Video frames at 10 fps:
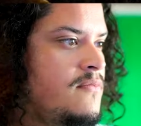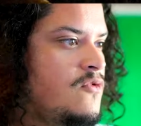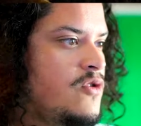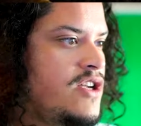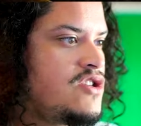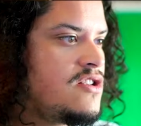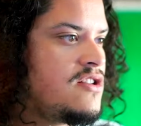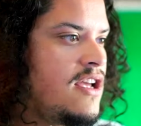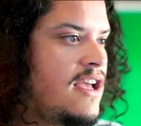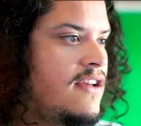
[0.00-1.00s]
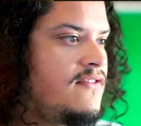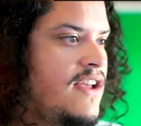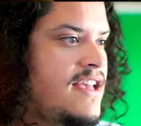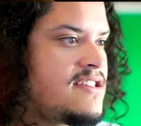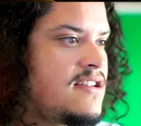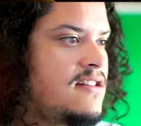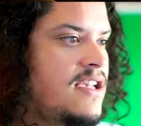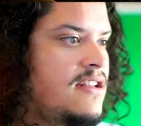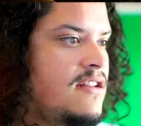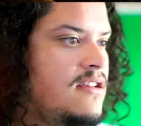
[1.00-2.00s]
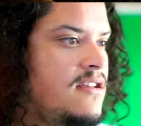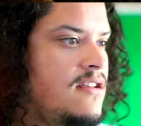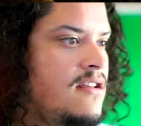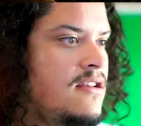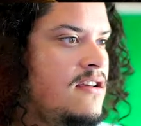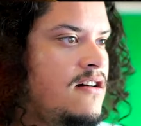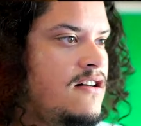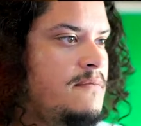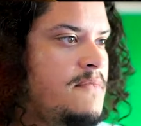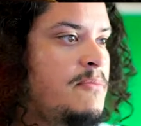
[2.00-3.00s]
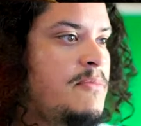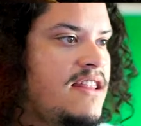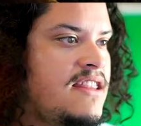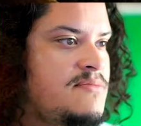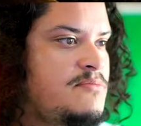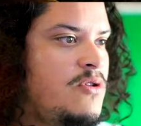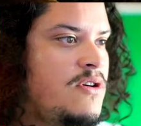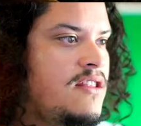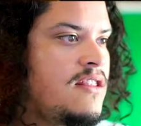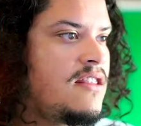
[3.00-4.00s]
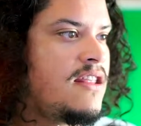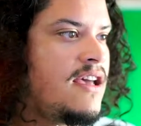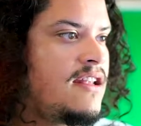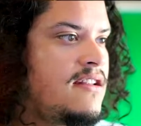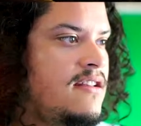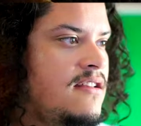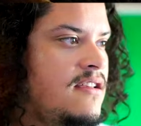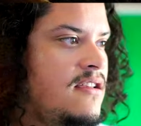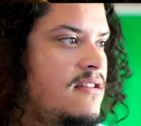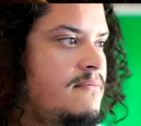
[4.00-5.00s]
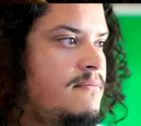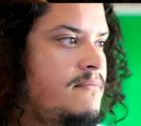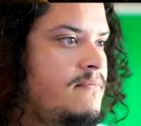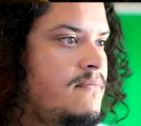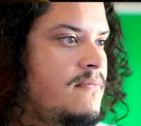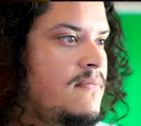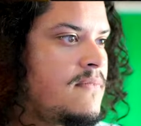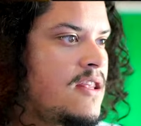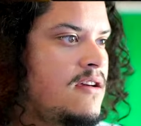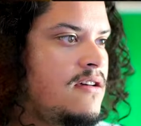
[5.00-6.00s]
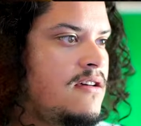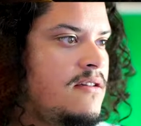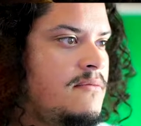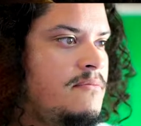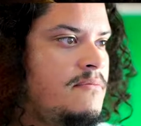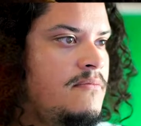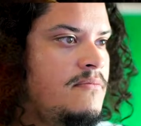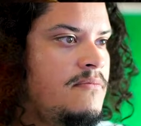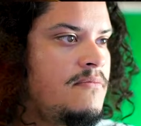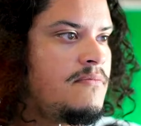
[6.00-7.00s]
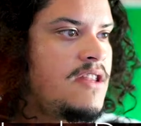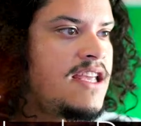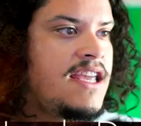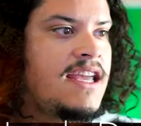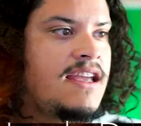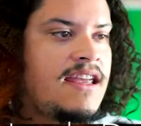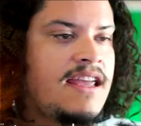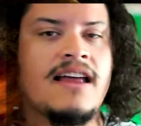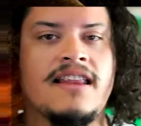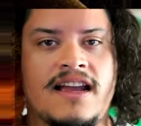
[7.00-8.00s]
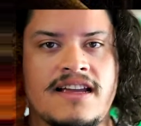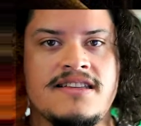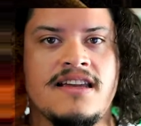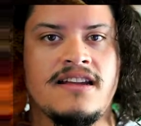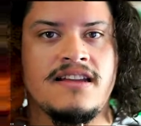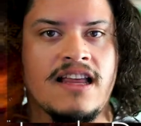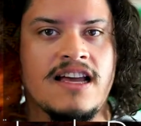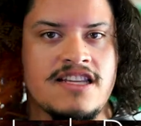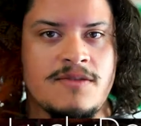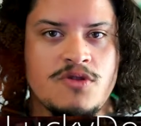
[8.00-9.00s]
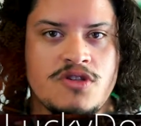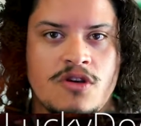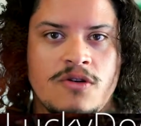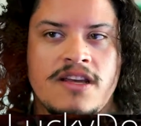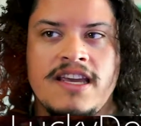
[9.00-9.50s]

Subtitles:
region have escalated, and by this point, that uh, the king, yeah, like I said in the last episode,